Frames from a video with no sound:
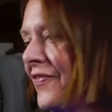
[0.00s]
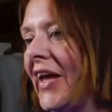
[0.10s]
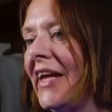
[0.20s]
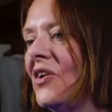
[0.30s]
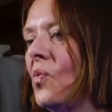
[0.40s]

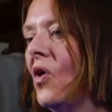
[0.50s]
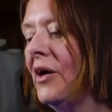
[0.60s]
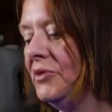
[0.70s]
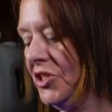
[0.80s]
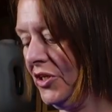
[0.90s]
Then what
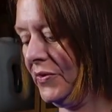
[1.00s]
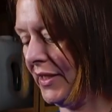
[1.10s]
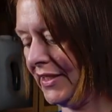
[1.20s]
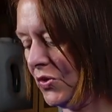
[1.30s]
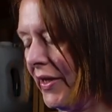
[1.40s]
I would do
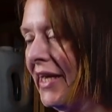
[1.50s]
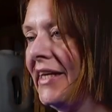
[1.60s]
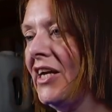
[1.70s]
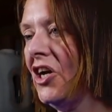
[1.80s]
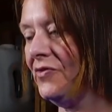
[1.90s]
is
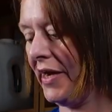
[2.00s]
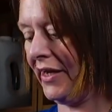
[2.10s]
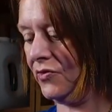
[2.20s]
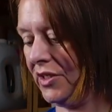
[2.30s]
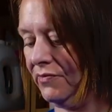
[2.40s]
quickly go
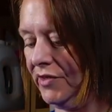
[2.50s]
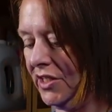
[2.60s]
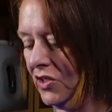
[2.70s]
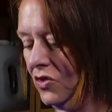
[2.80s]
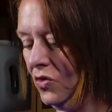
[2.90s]
round and
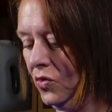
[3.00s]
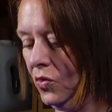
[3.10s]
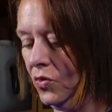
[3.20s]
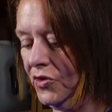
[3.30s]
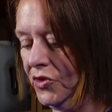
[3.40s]
re-secure
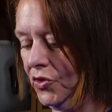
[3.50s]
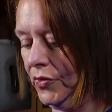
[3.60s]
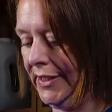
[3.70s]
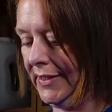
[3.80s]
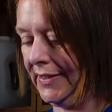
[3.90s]
all of the
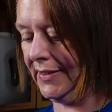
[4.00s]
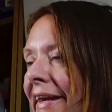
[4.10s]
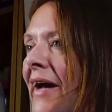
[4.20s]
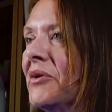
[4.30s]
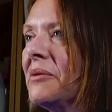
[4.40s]
joints.
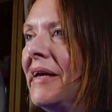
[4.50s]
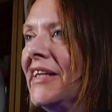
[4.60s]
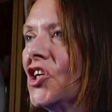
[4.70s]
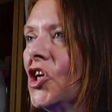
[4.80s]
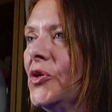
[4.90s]
Now we're going to
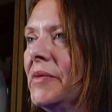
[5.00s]
make the glue